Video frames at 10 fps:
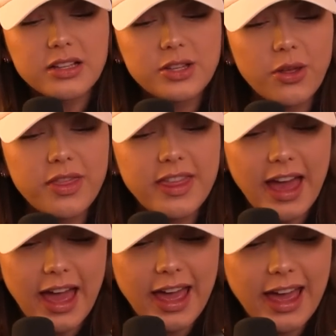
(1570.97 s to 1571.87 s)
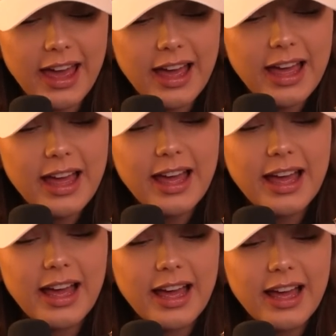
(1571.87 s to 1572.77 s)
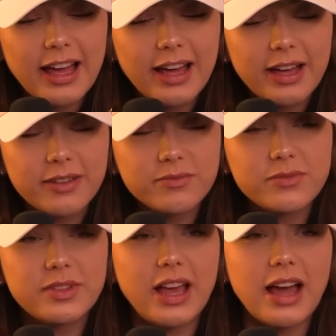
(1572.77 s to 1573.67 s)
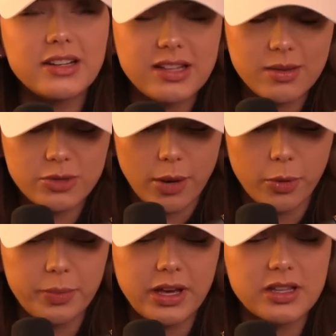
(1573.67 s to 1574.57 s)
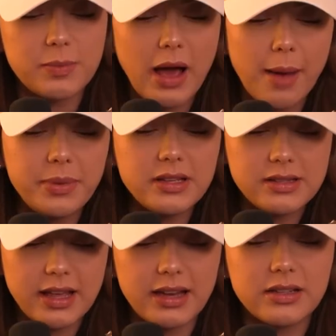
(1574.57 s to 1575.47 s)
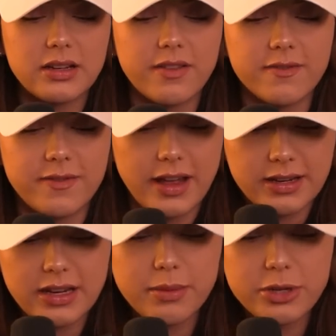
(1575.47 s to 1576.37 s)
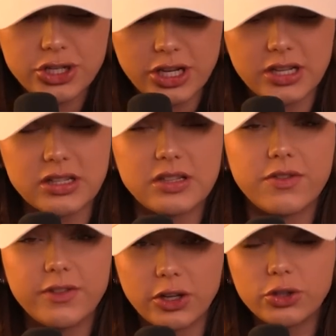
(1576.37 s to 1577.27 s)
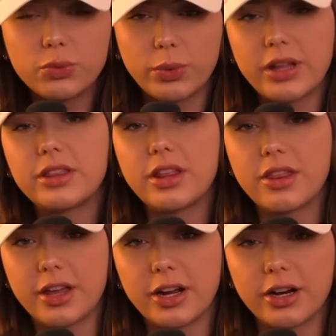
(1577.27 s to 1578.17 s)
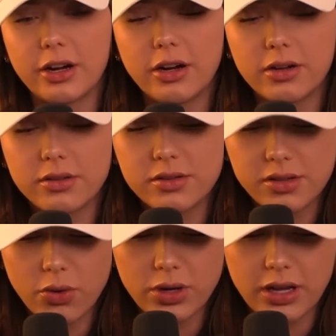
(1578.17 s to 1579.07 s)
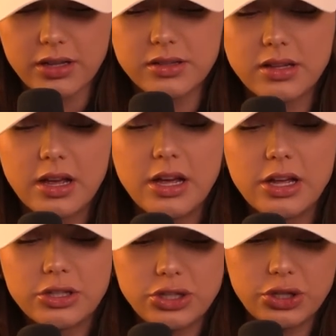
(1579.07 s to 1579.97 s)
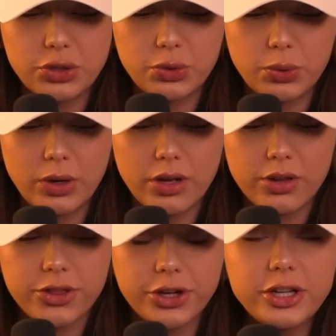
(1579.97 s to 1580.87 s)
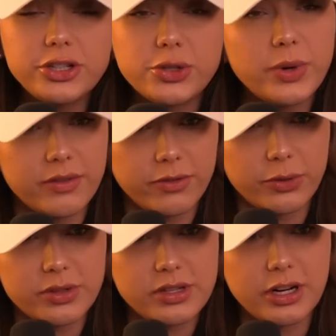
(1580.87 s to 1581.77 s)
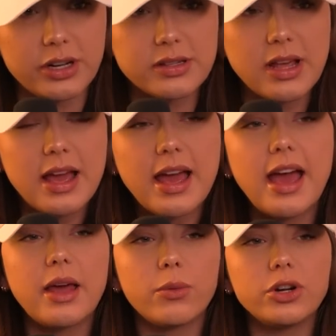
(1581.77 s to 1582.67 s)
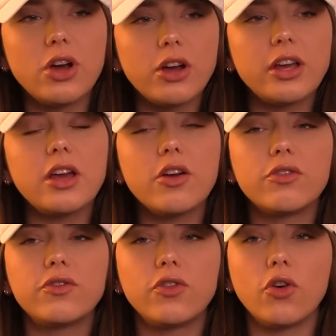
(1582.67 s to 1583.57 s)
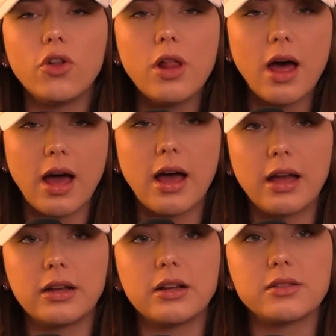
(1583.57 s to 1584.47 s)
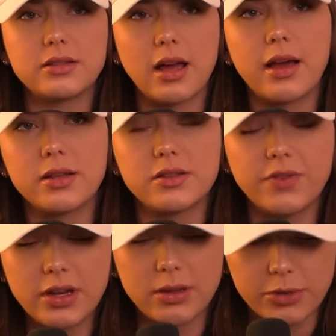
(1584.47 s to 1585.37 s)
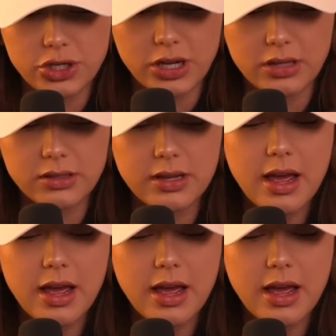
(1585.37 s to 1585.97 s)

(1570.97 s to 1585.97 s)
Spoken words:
So they got into some trouble because Poppy sent vending machines filled with their sodas to 32 influencers. And we're talking full on size vending machines.